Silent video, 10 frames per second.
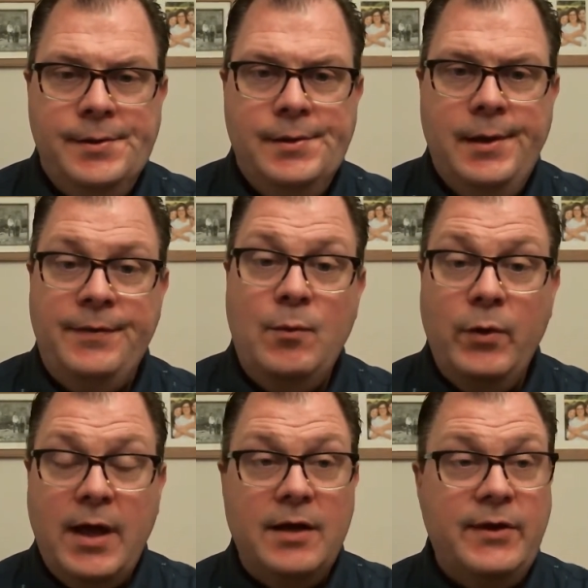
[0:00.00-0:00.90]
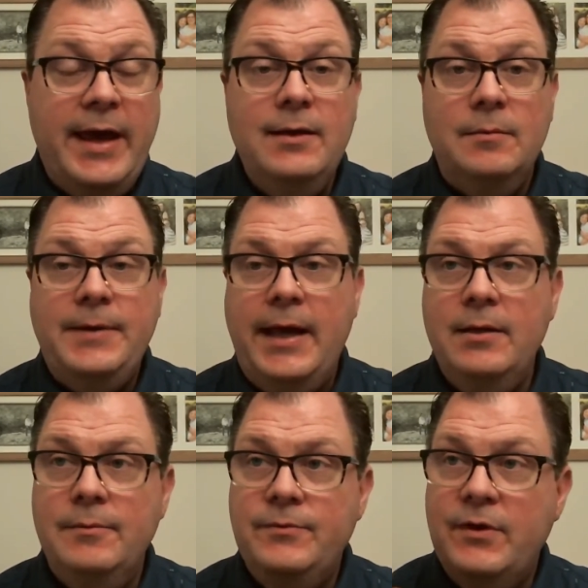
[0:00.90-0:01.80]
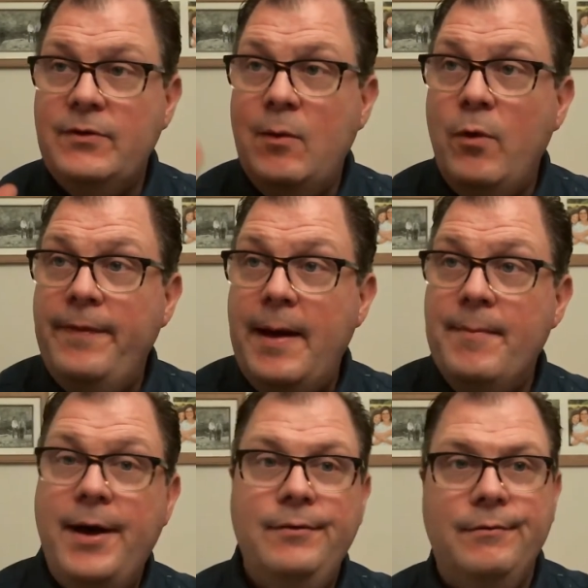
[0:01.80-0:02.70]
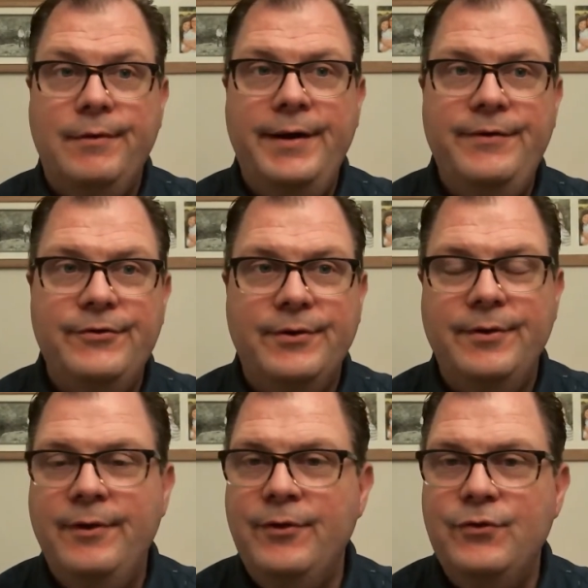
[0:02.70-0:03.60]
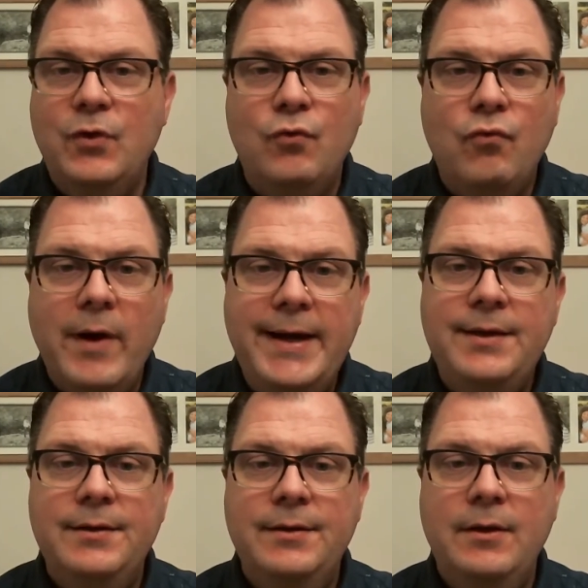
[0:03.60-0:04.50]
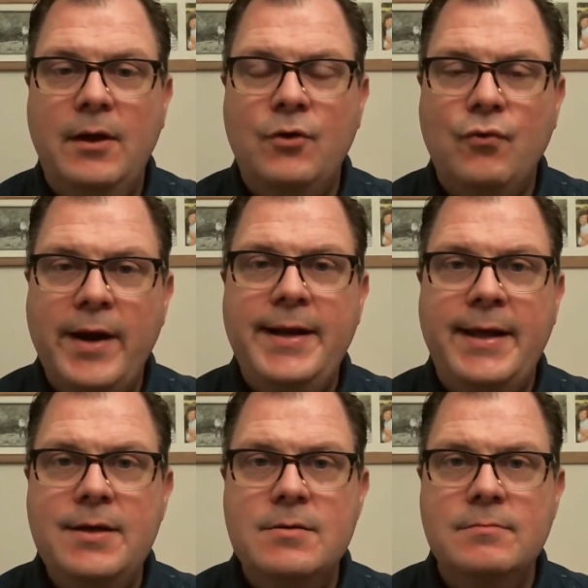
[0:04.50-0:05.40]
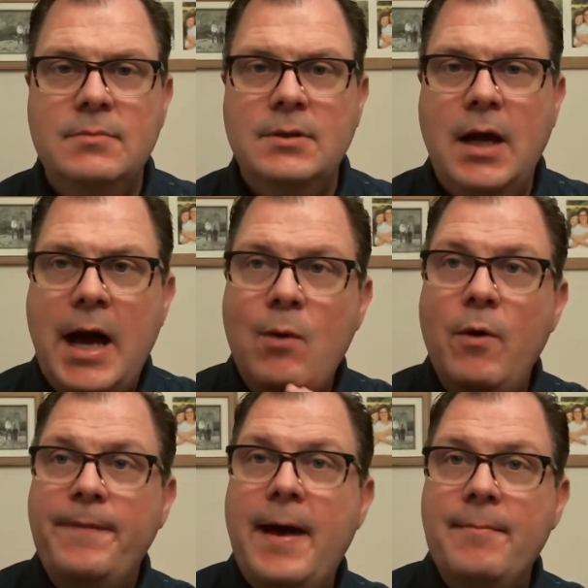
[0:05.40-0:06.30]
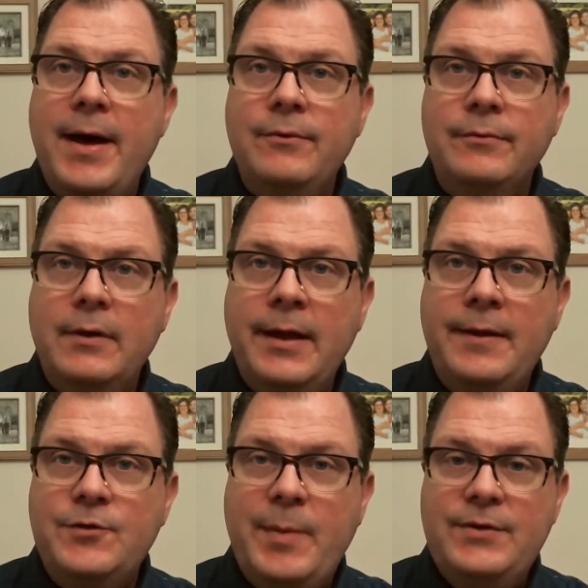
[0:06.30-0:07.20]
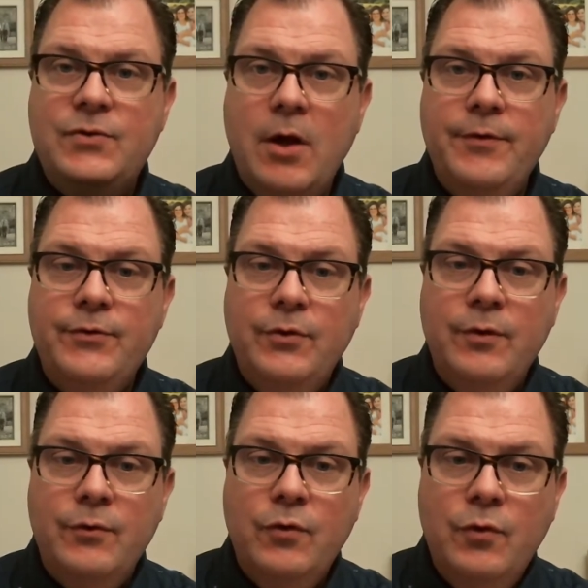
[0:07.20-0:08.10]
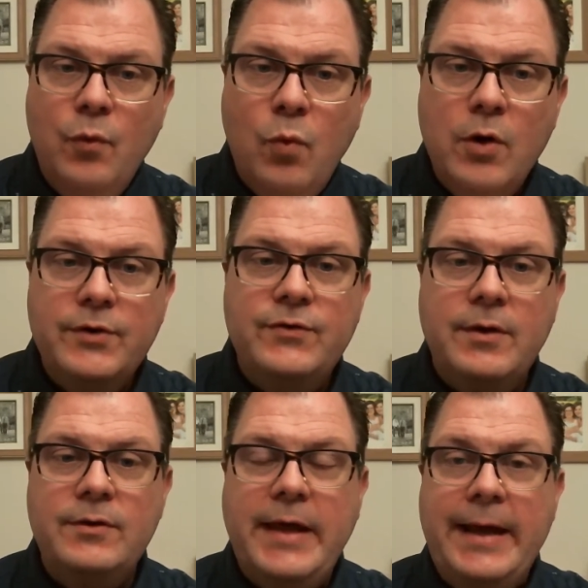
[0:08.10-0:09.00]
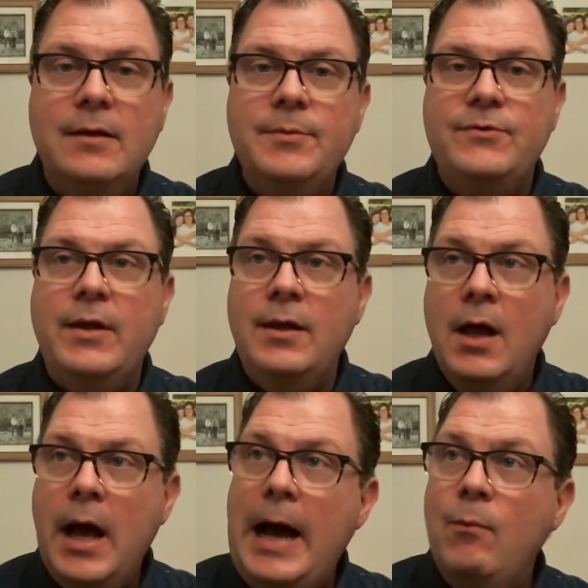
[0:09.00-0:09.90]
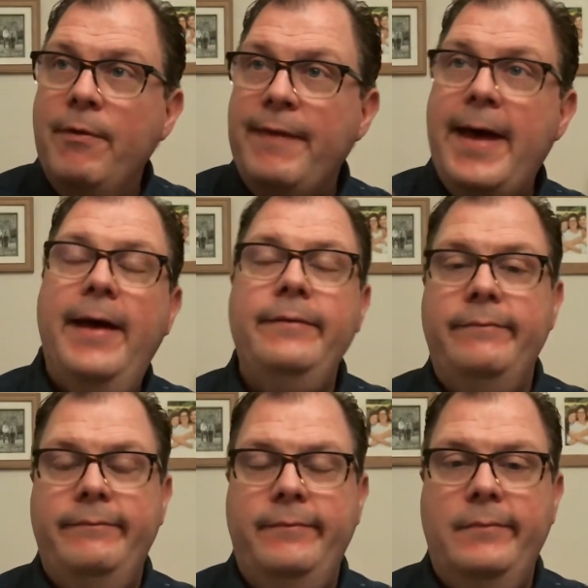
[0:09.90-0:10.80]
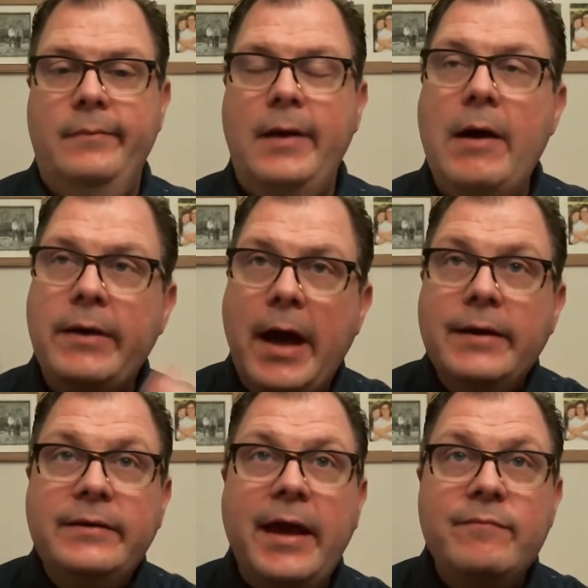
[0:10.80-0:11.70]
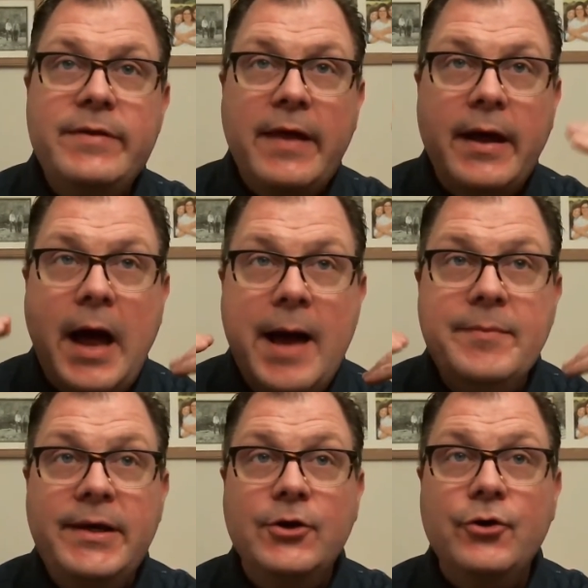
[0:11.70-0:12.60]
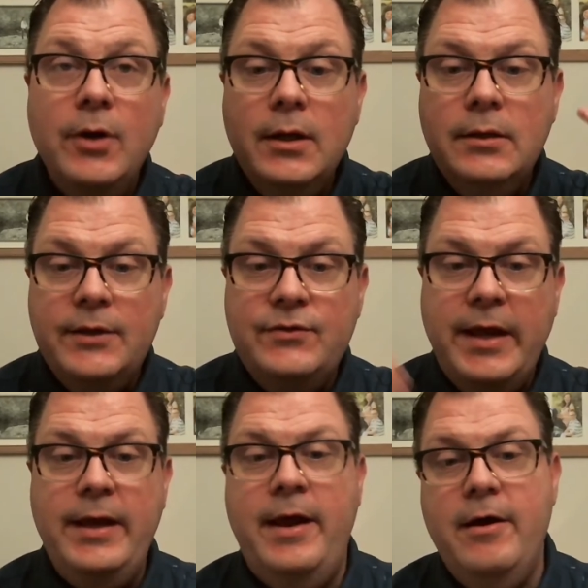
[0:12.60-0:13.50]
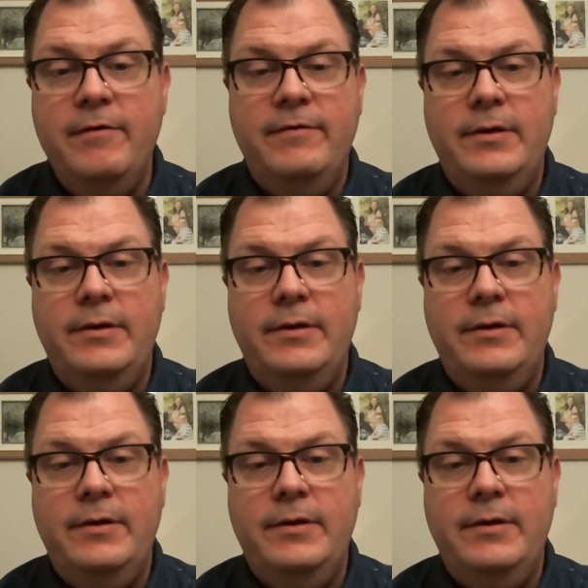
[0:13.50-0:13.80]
And then we got Caleb. Caleb says, I want that mountain, right? It's a great hymn. I want that mountain. And it's based on the words that Caleb had said, I want that. God gave me that. I'm here. Let's take care of it.